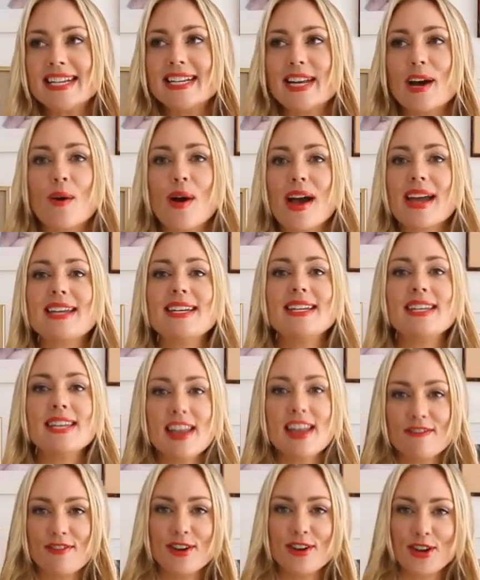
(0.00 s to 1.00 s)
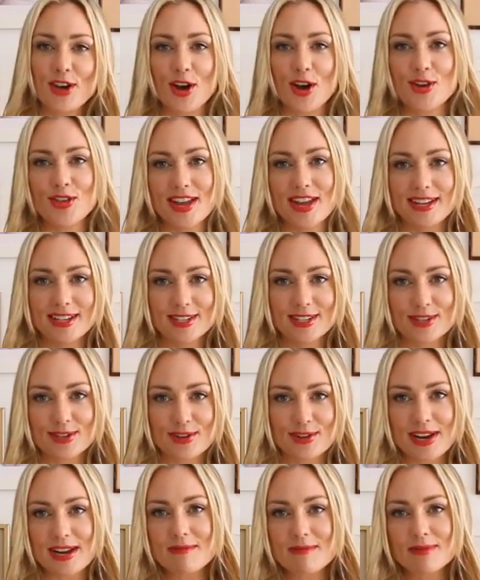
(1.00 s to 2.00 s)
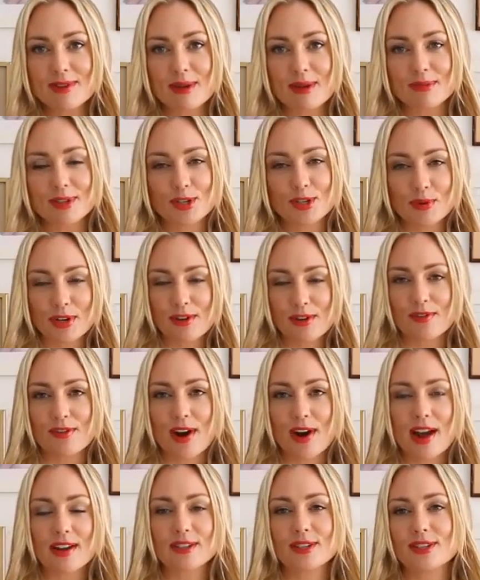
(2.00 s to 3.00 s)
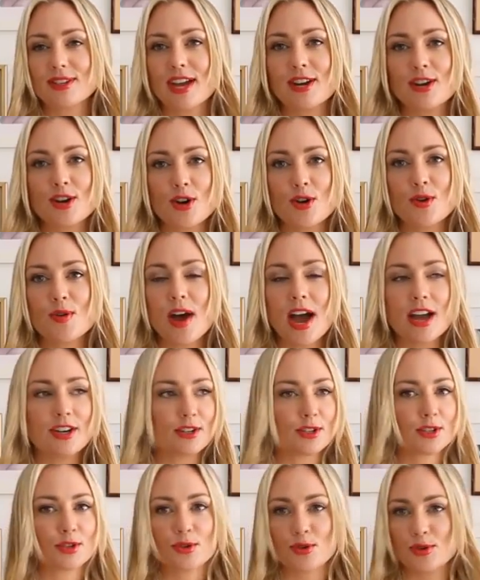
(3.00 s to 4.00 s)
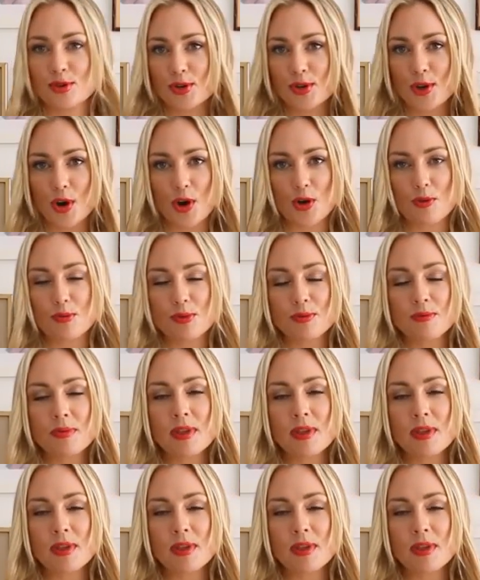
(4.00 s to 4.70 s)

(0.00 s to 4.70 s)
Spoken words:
Now, I never go that extreme, up to 24 hours, because I know I just couldn't cope.